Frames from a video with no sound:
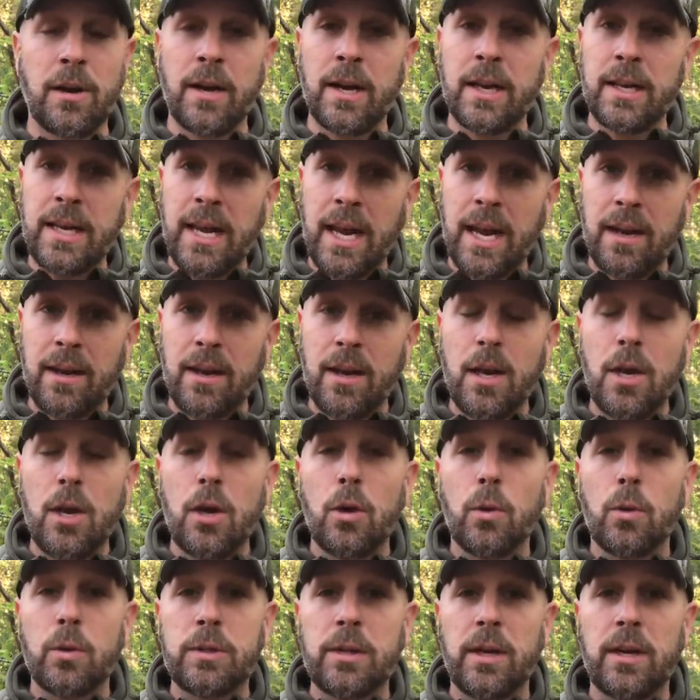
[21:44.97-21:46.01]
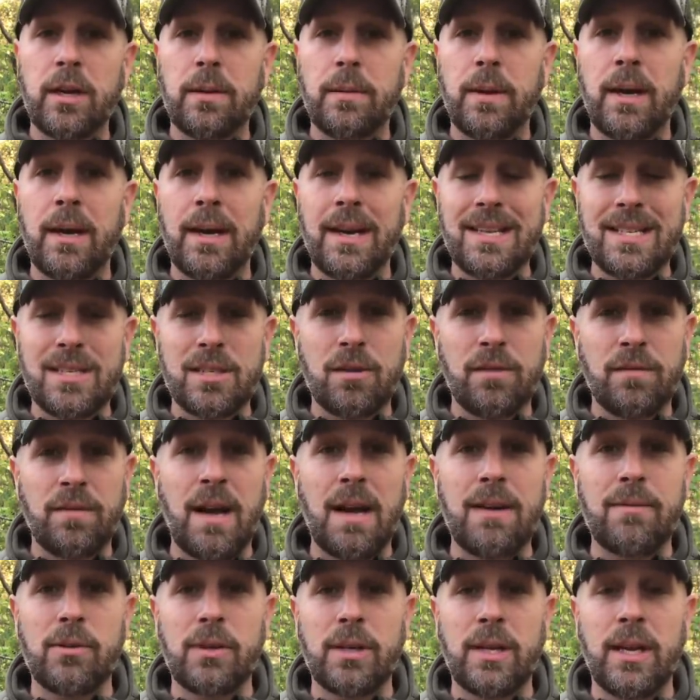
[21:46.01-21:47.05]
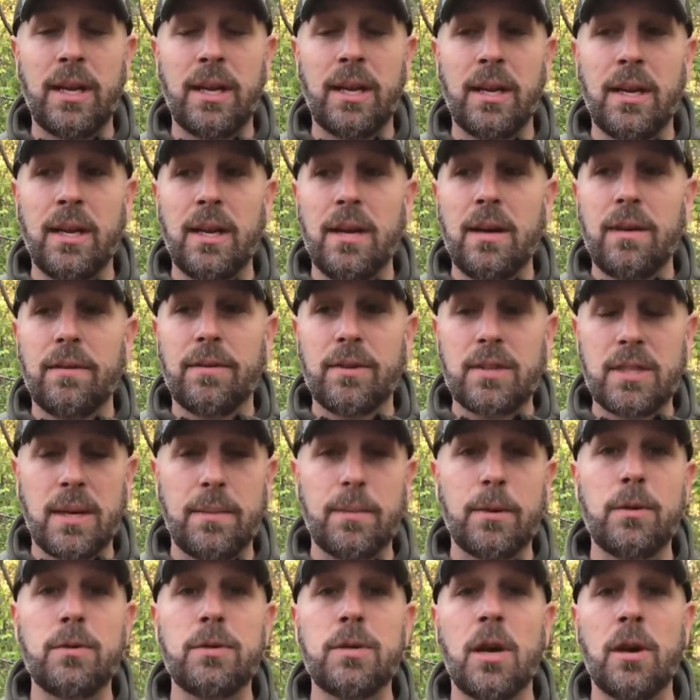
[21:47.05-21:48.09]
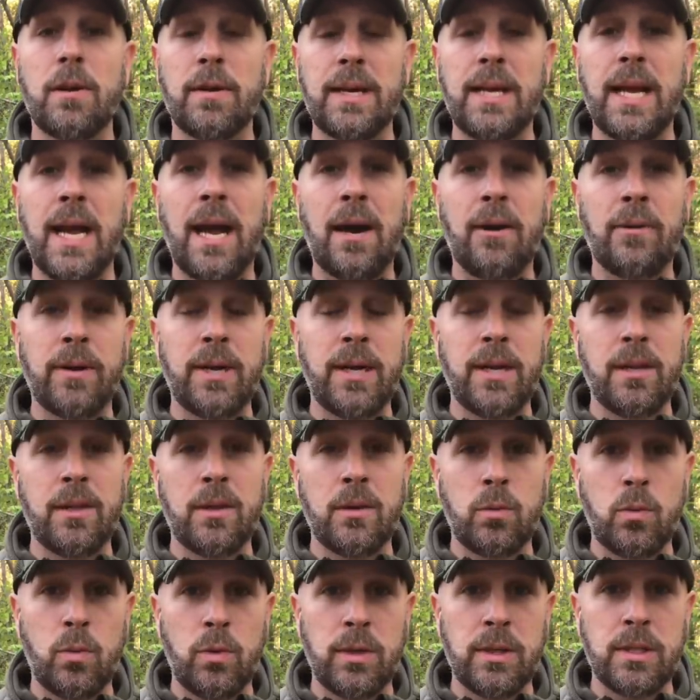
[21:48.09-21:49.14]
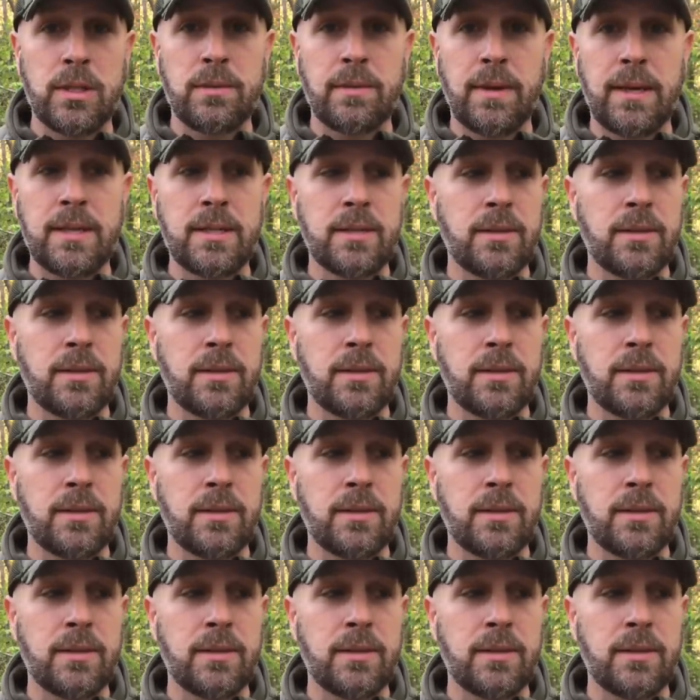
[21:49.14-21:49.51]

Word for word: And again, we're talking about a survival kit for someone who's already out in the woods, right?